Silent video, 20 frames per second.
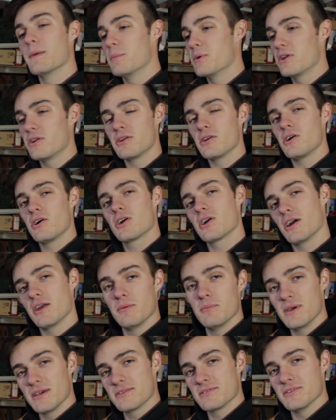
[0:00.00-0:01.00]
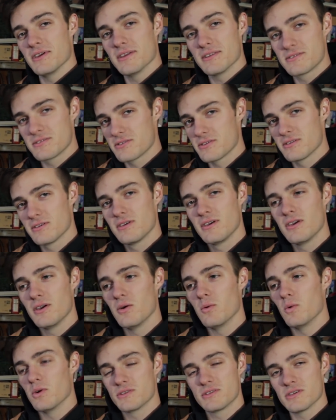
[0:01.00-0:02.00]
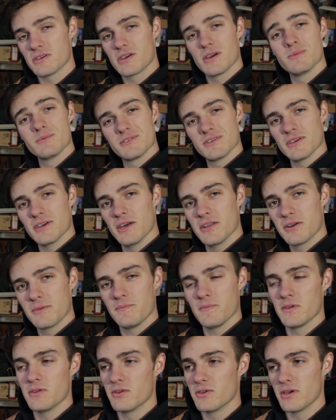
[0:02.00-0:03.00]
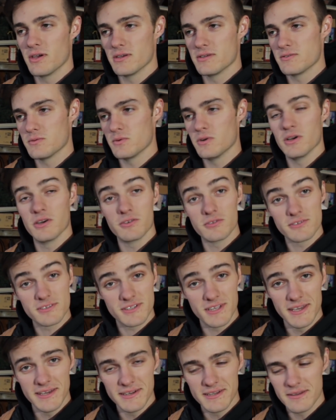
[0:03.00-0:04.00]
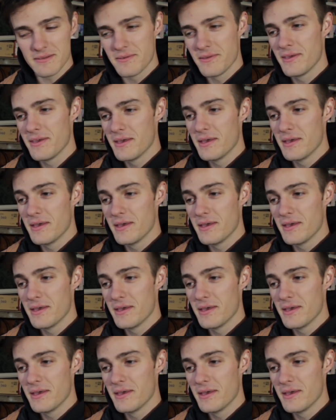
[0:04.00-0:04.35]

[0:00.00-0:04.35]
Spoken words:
but it all kind of makes sense once it comes together and you guys will understand it.